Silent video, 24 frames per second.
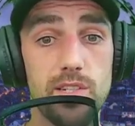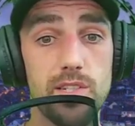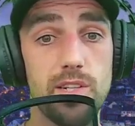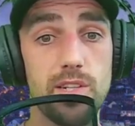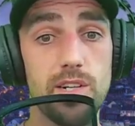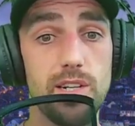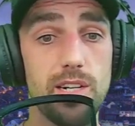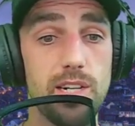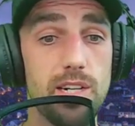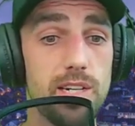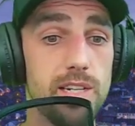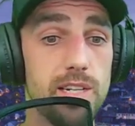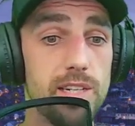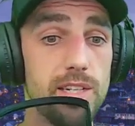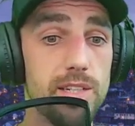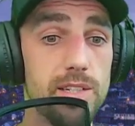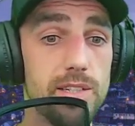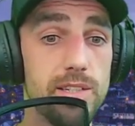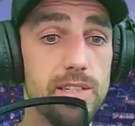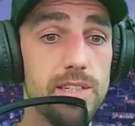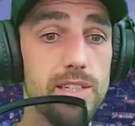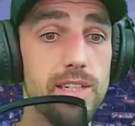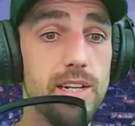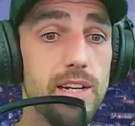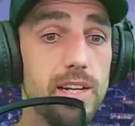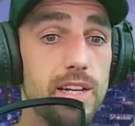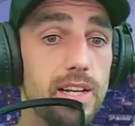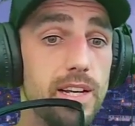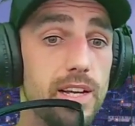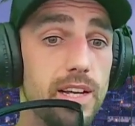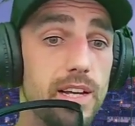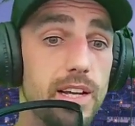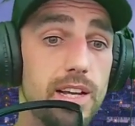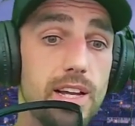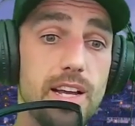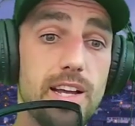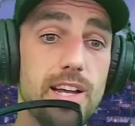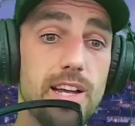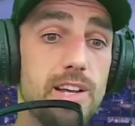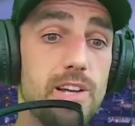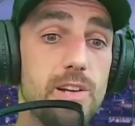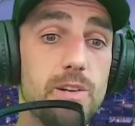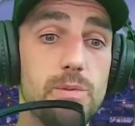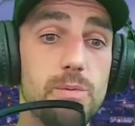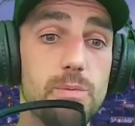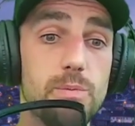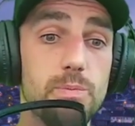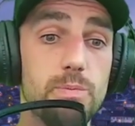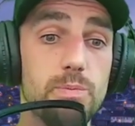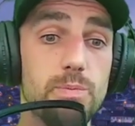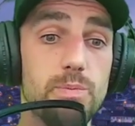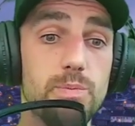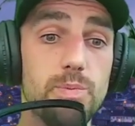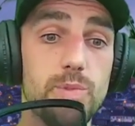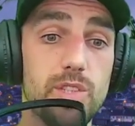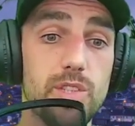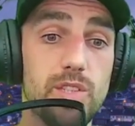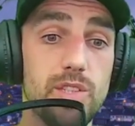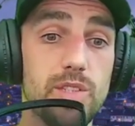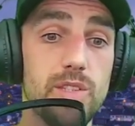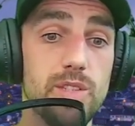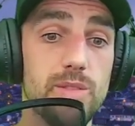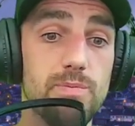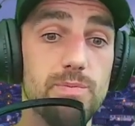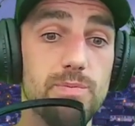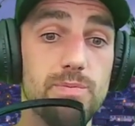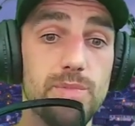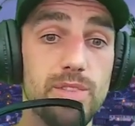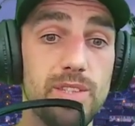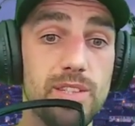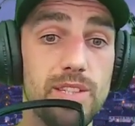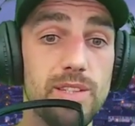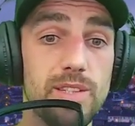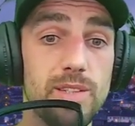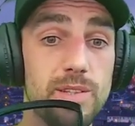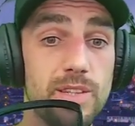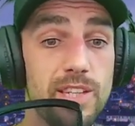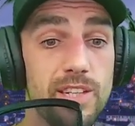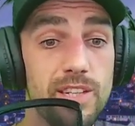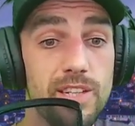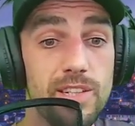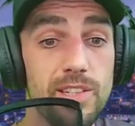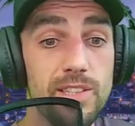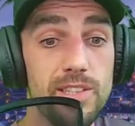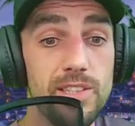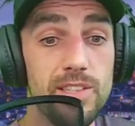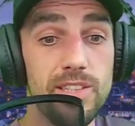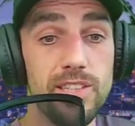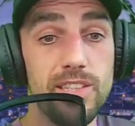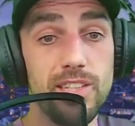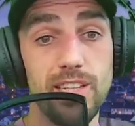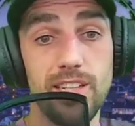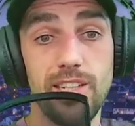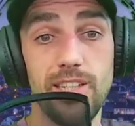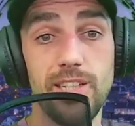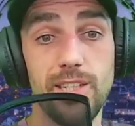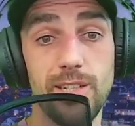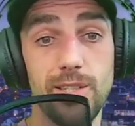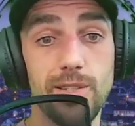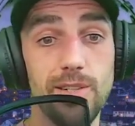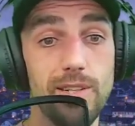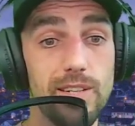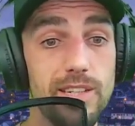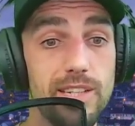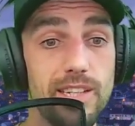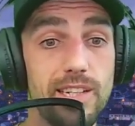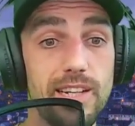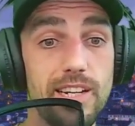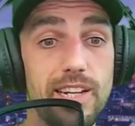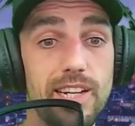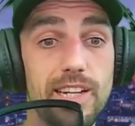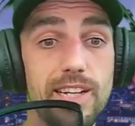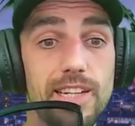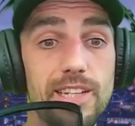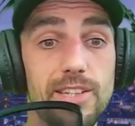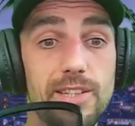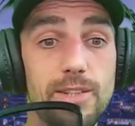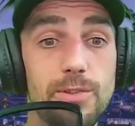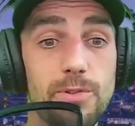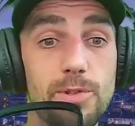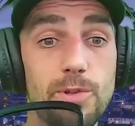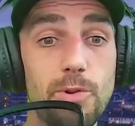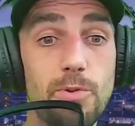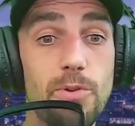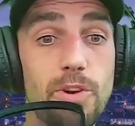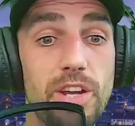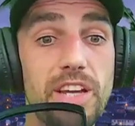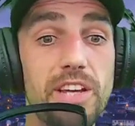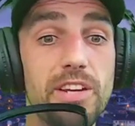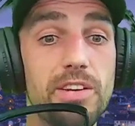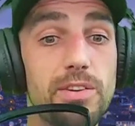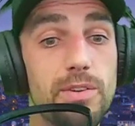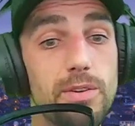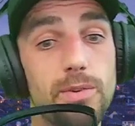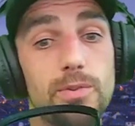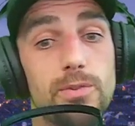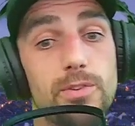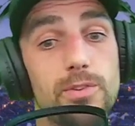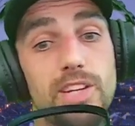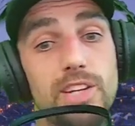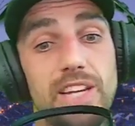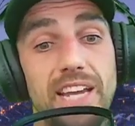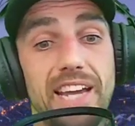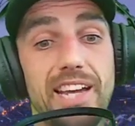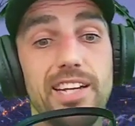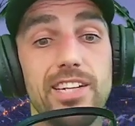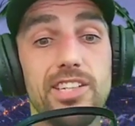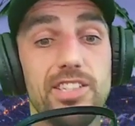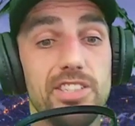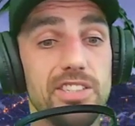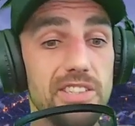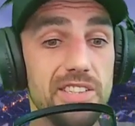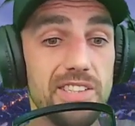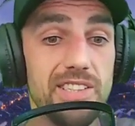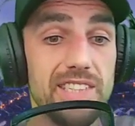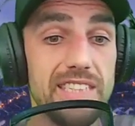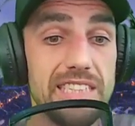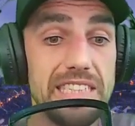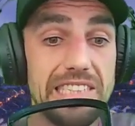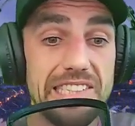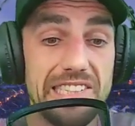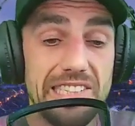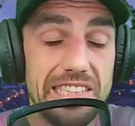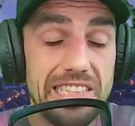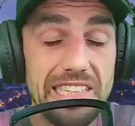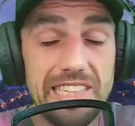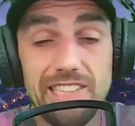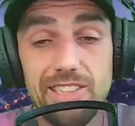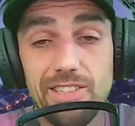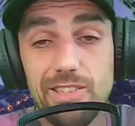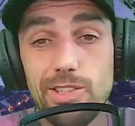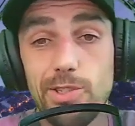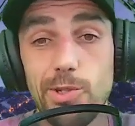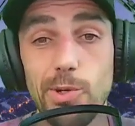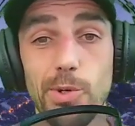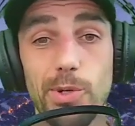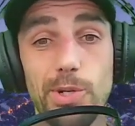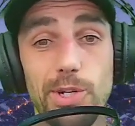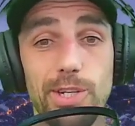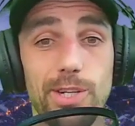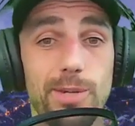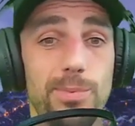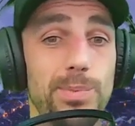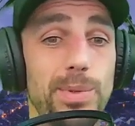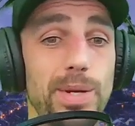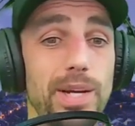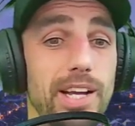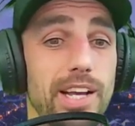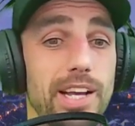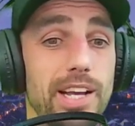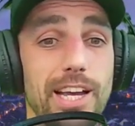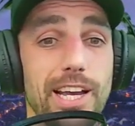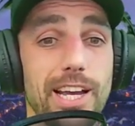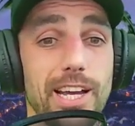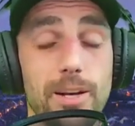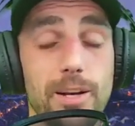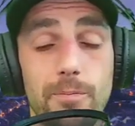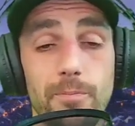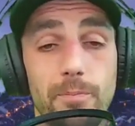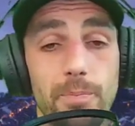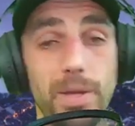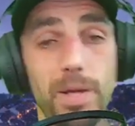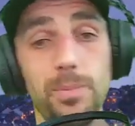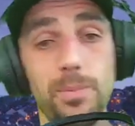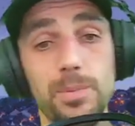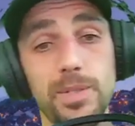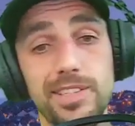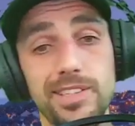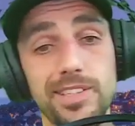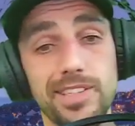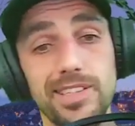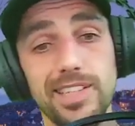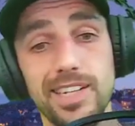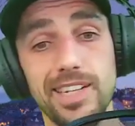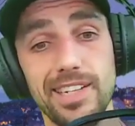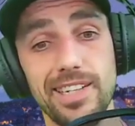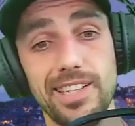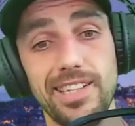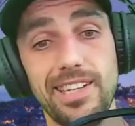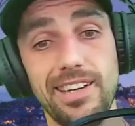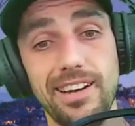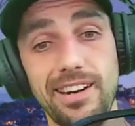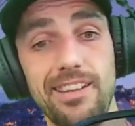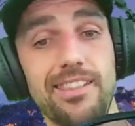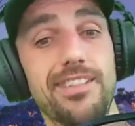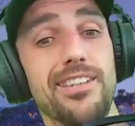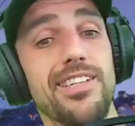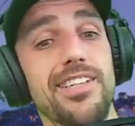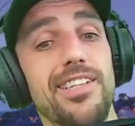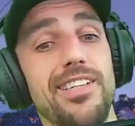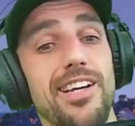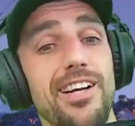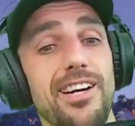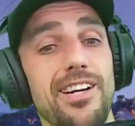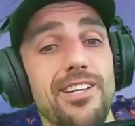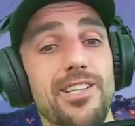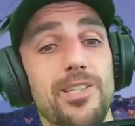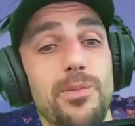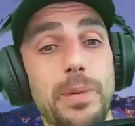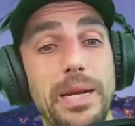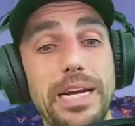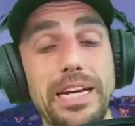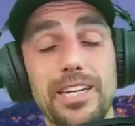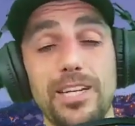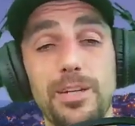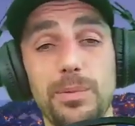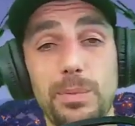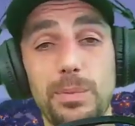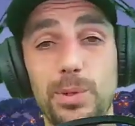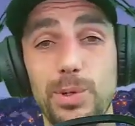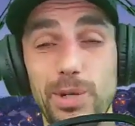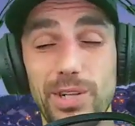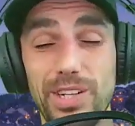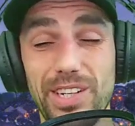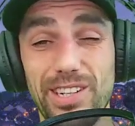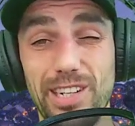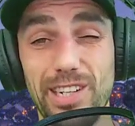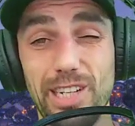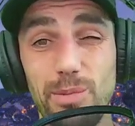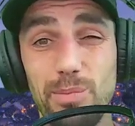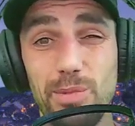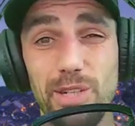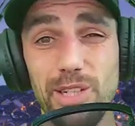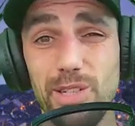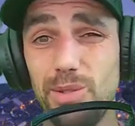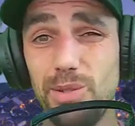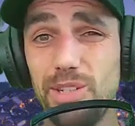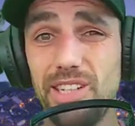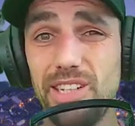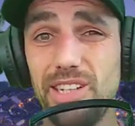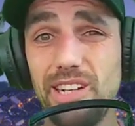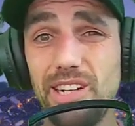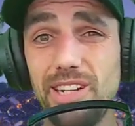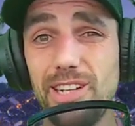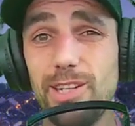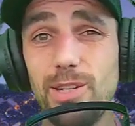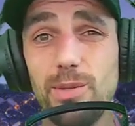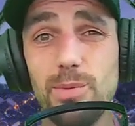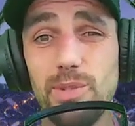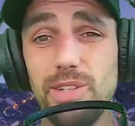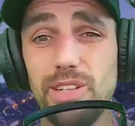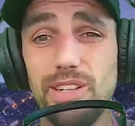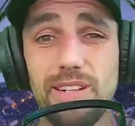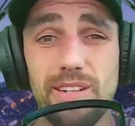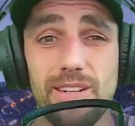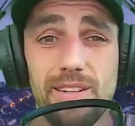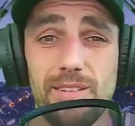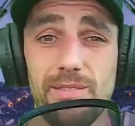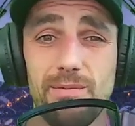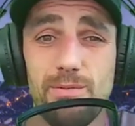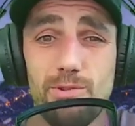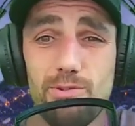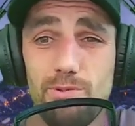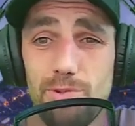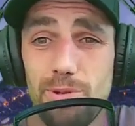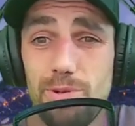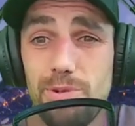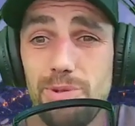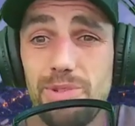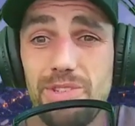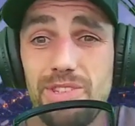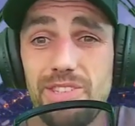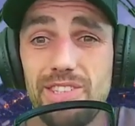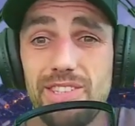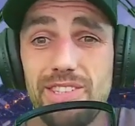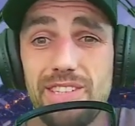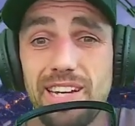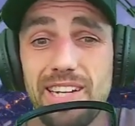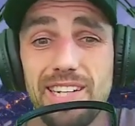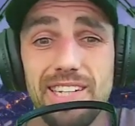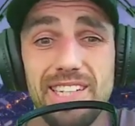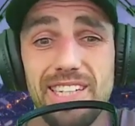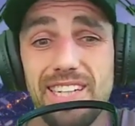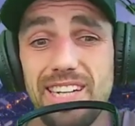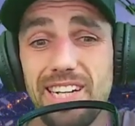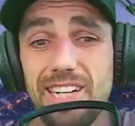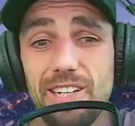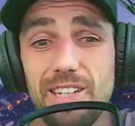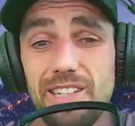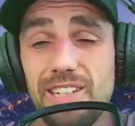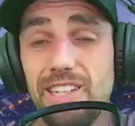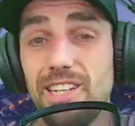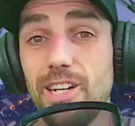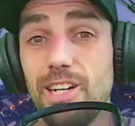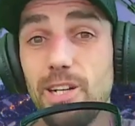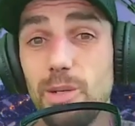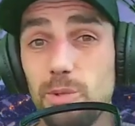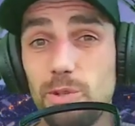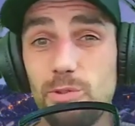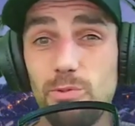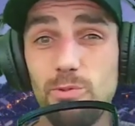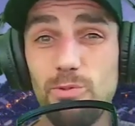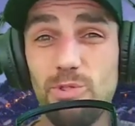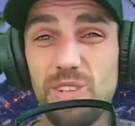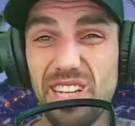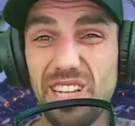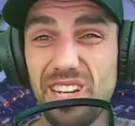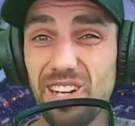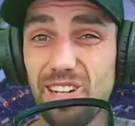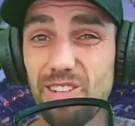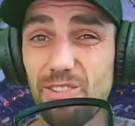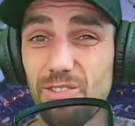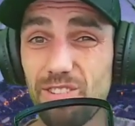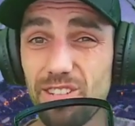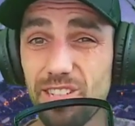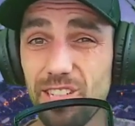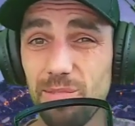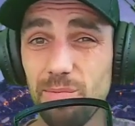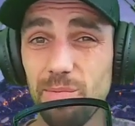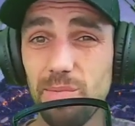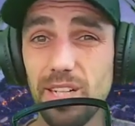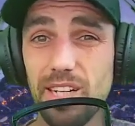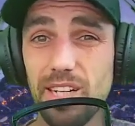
Cork, you know. Um, so there, there's there you go. Like uh, the the rate of detections in the city is going up. and um, that means that Gardaí are spending more time now dealing with drugs than they are dealing with real crime.